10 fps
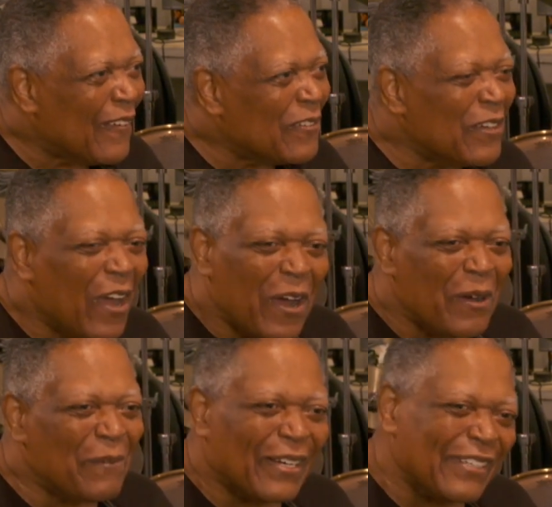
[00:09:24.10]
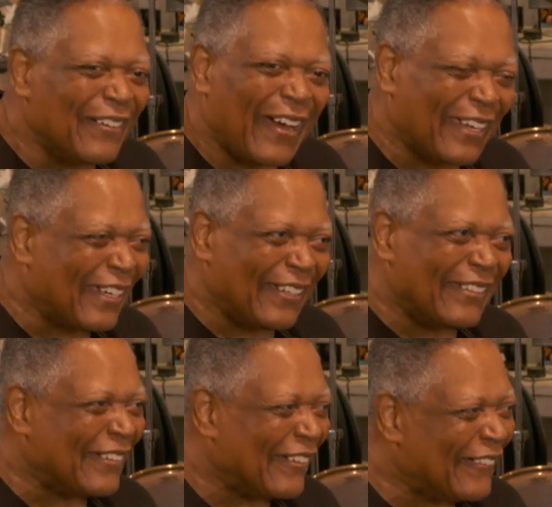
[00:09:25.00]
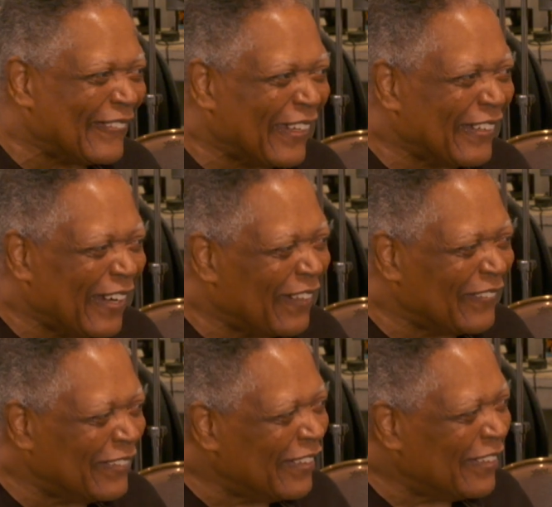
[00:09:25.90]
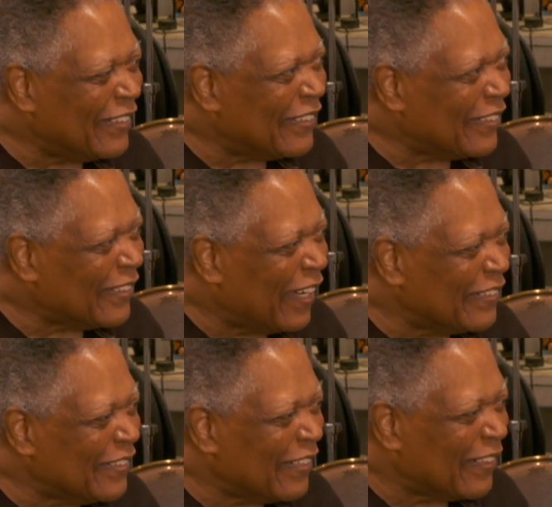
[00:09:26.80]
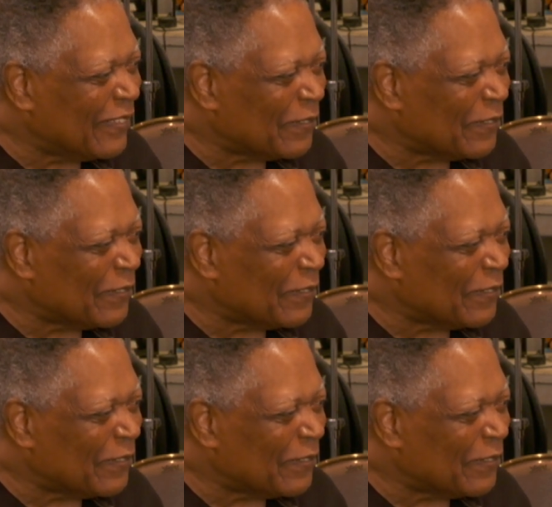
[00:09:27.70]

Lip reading: No, but you know, I get you know. I you know.